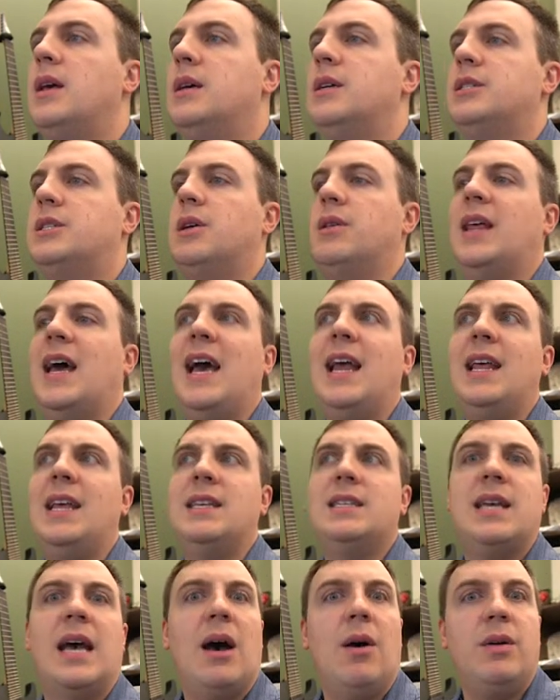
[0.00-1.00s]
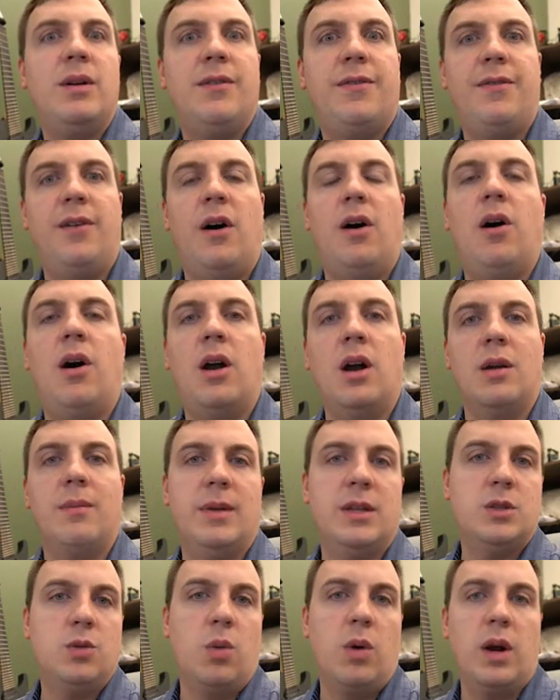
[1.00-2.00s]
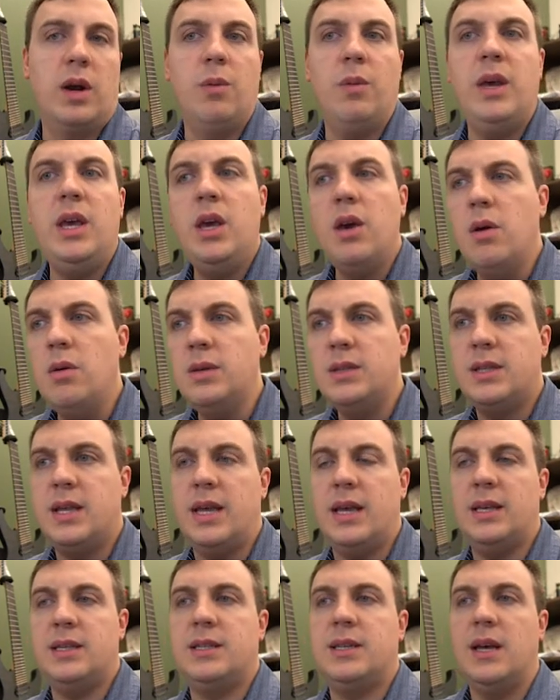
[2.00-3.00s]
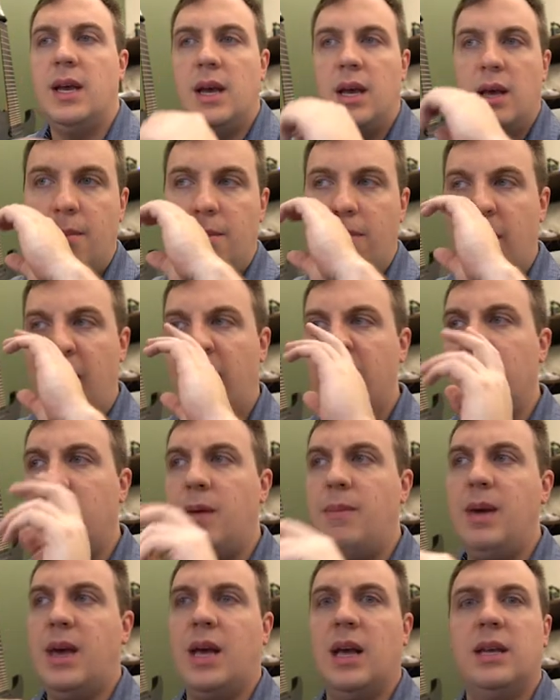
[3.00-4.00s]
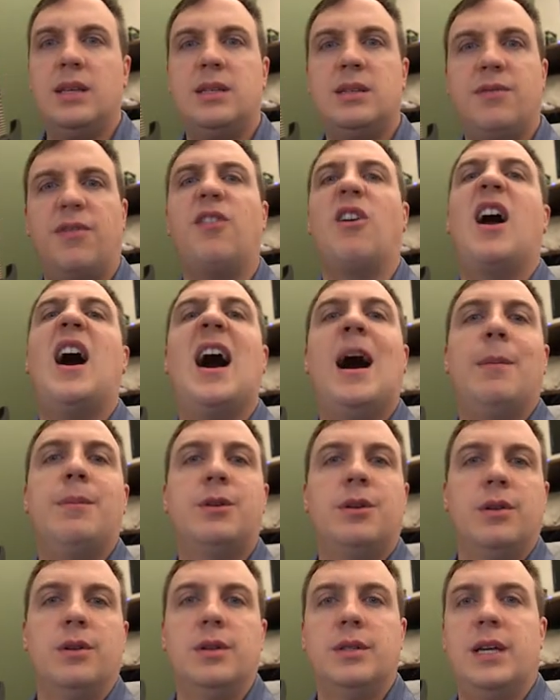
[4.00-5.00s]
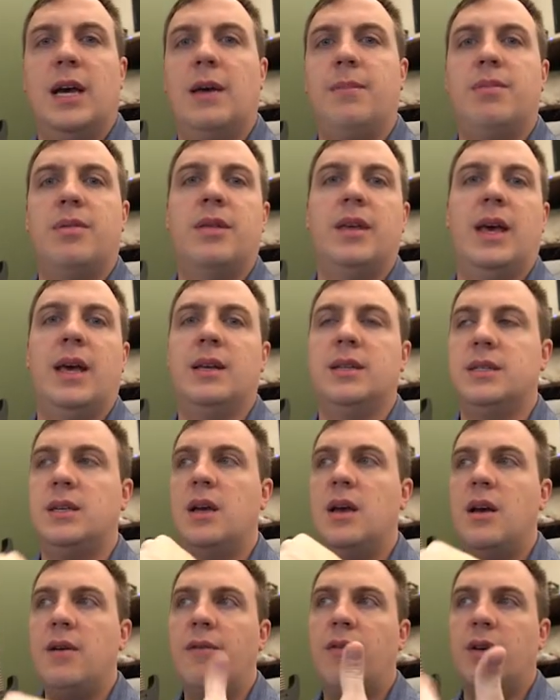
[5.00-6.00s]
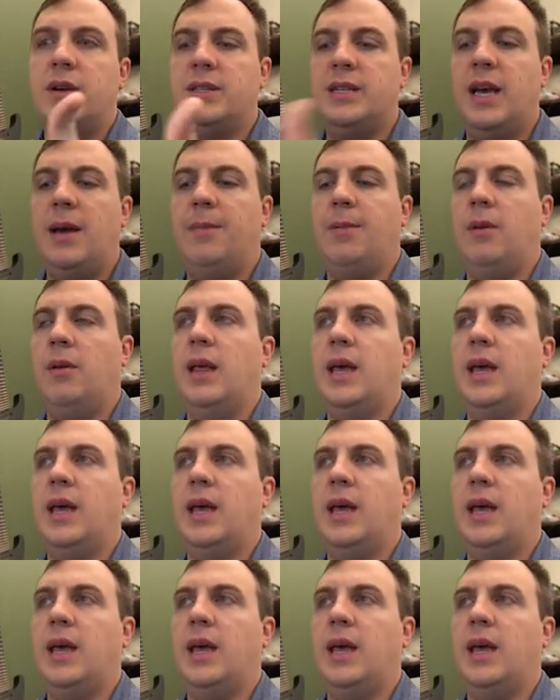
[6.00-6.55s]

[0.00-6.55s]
So that is how default arguments work. We use these mainly because for optional type things. For example,